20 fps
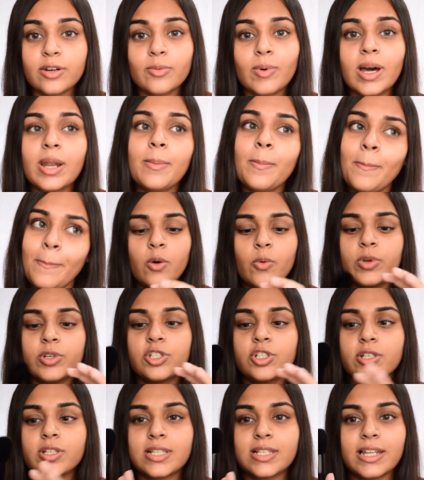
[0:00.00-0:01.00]
one which
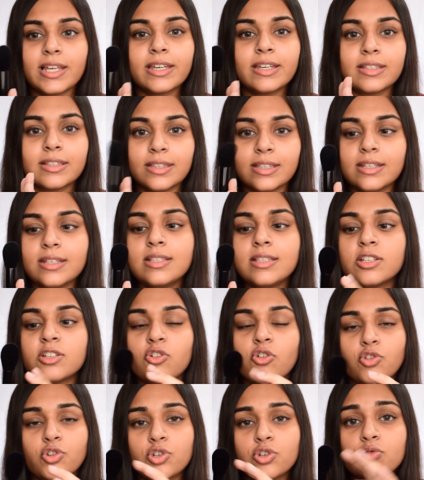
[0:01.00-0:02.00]
is like this,
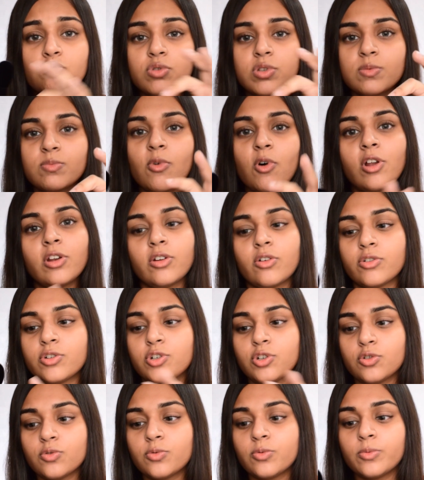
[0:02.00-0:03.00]
not too small, not
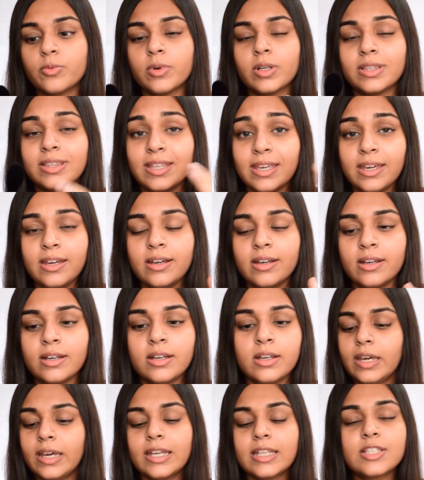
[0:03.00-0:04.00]
too thick.
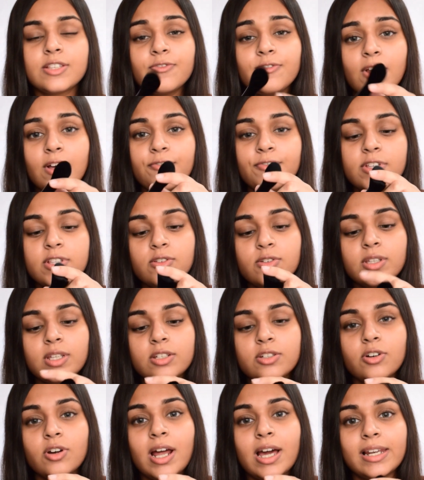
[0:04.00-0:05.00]
It's fluffy so that
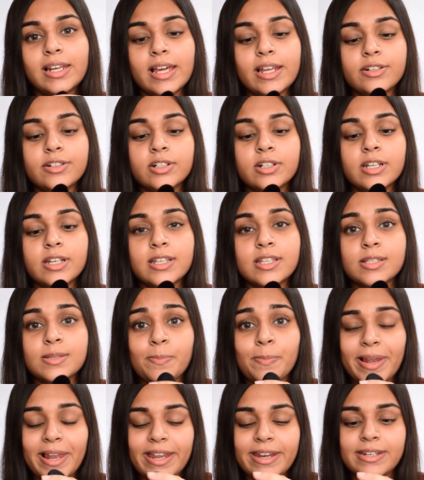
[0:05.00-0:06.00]
your highlighter is
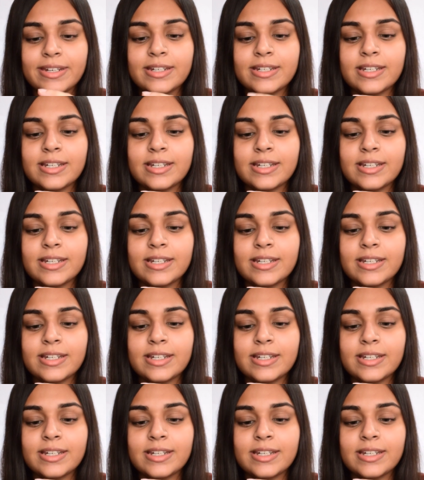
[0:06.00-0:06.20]
blended